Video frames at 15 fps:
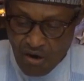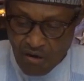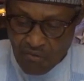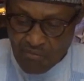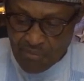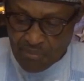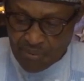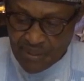of
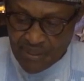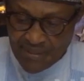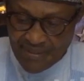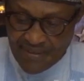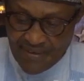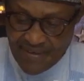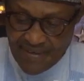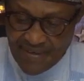the plan
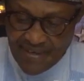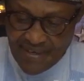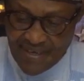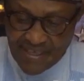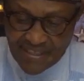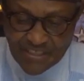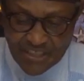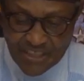
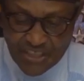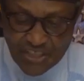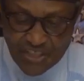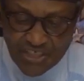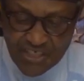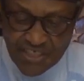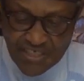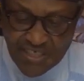and
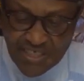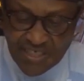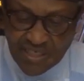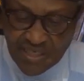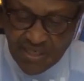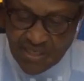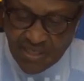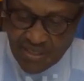
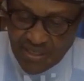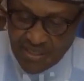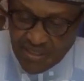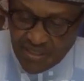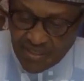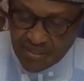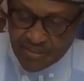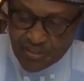initiating
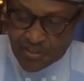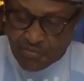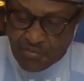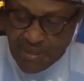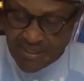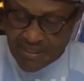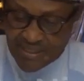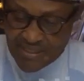its
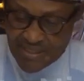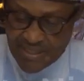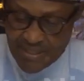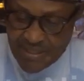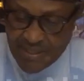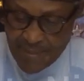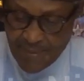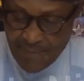
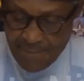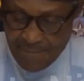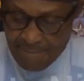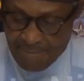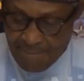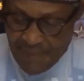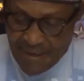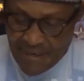marketing
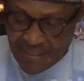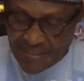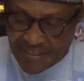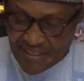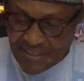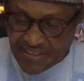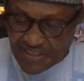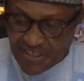by
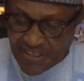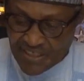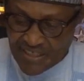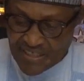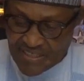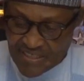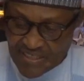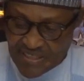engaging
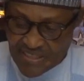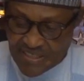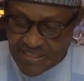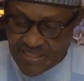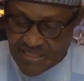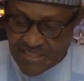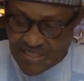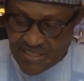
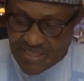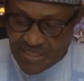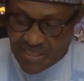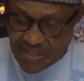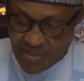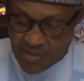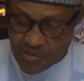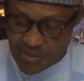key
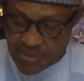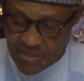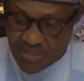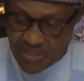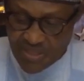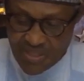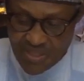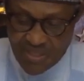stakeholders
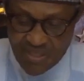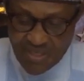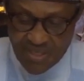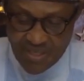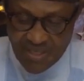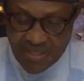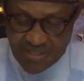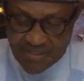
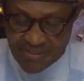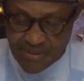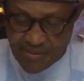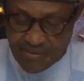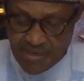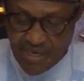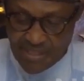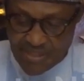in the
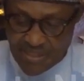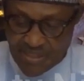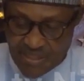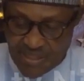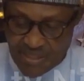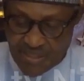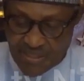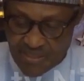United
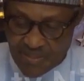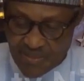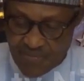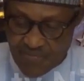States.